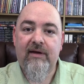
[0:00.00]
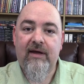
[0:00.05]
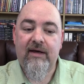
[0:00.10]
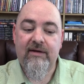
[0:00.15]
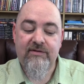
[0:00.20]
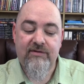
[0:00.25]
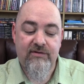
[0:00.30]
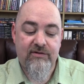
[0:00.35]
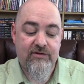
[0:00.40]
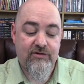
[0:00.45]

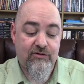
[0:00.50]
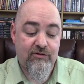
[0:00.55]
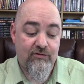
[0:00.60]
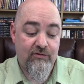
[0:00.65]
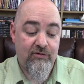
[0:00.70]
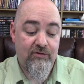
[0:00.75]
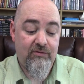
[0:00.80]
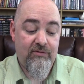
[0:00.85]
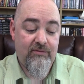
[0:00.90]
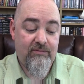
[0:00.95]
X is
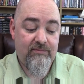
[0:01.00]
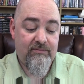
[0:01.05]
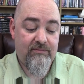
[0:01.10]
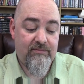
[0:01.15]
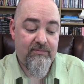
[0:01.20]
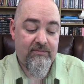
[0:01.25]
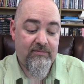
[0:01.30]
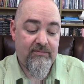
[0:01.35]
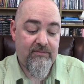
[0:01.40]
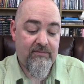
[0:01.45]
true,
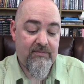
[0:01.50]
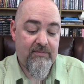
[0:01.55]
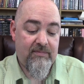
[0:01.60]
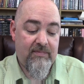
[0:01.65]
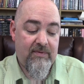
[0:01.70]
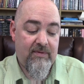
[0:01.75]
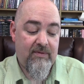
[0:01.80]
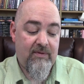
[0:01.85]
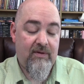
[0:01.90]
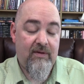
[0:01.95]

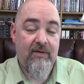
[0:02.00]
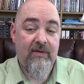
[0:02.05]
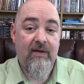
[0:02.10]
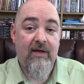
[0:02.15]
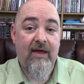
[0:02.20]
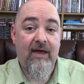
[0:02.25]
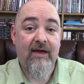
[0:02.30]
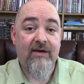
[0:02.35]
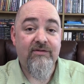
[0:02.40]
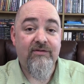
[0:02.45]

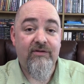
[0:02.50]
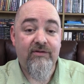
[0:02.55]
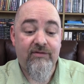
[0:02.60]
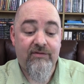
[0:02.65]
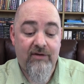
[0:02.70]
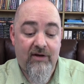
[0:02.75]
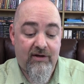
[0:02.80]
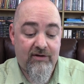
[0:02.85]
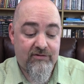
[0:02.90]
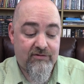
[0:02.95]
X is
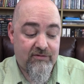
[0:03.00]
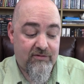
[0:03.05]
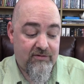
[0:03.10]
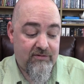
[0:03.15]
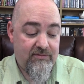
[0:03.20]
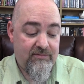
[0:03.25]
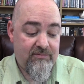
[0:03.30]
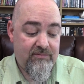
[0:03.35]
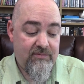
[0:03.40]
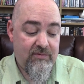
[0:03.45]
not
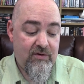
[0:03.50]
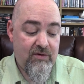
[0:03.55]
true,